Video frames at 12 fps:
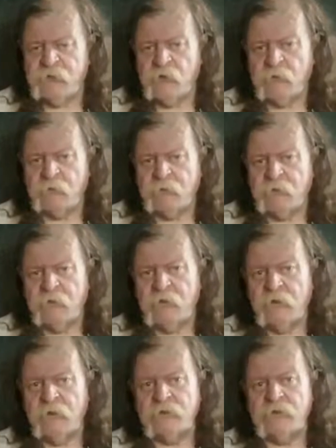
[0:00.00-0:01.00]
up
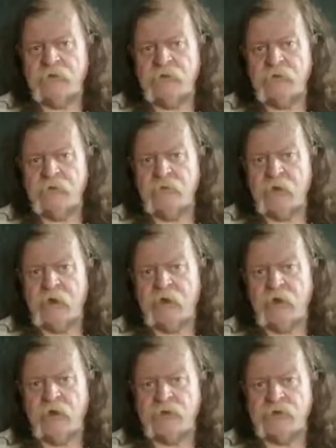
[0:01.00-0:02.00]
to
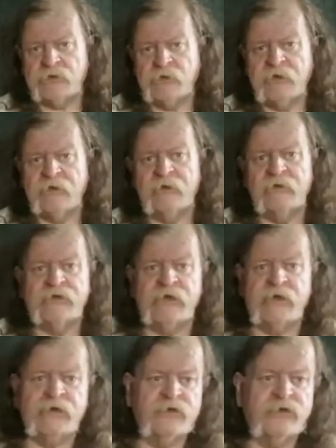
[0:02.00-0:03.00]
Agar Street,
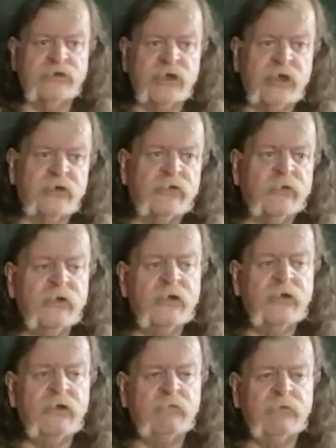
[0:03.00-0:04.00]
second jail,
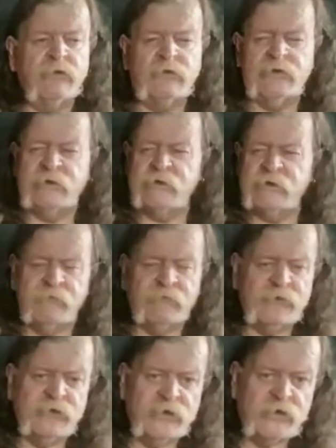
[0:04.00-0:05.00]
built in
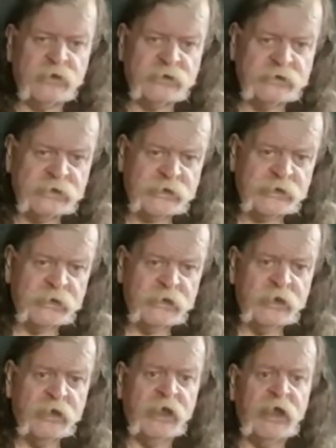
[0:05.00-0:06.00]
1790,
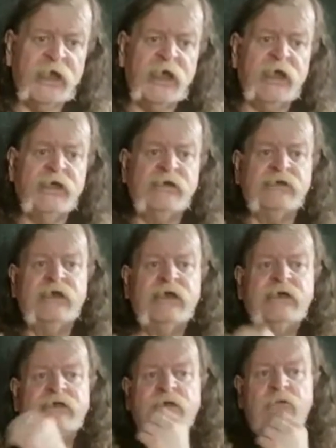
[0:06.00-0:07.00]
and the an
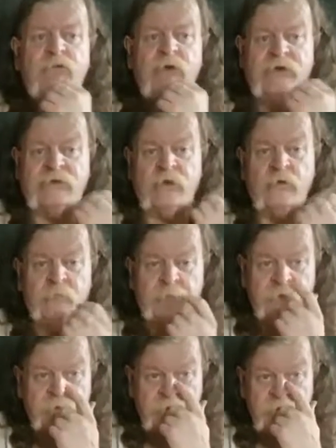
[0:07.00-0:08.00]
excellent when it's
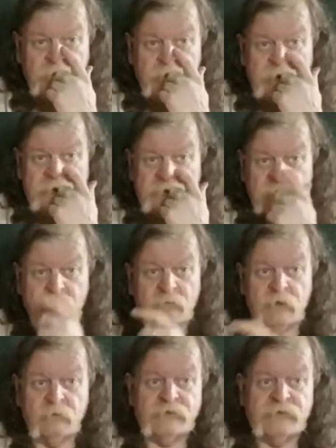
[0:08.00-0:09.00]
open. It's owned by
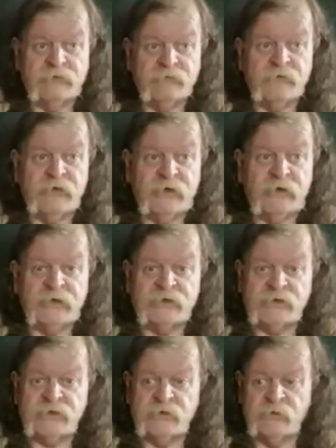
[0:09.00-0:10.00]
Richard
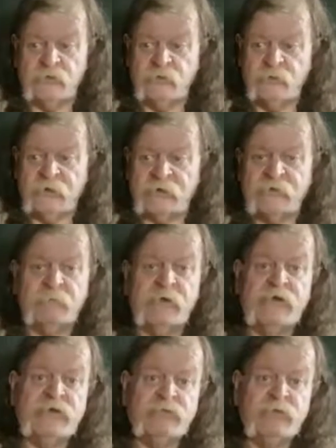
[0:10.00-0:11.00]
Felix, who has a
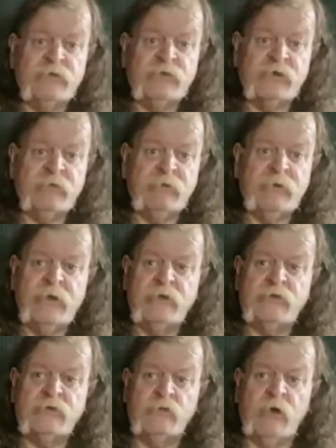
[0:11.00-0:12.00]
police museum in there
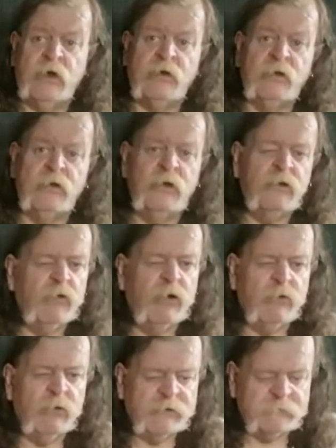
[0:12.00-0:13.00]
as well well
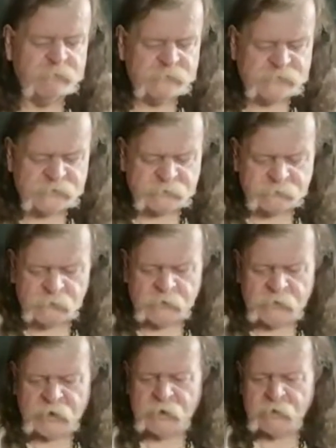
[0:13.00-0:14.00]
worth a visit if you
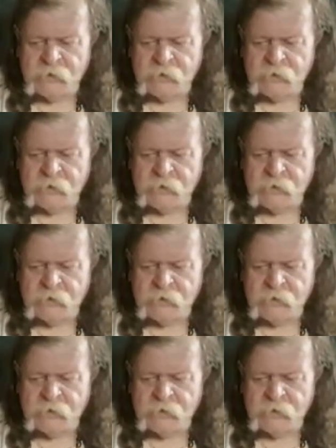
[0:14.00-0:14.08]
can.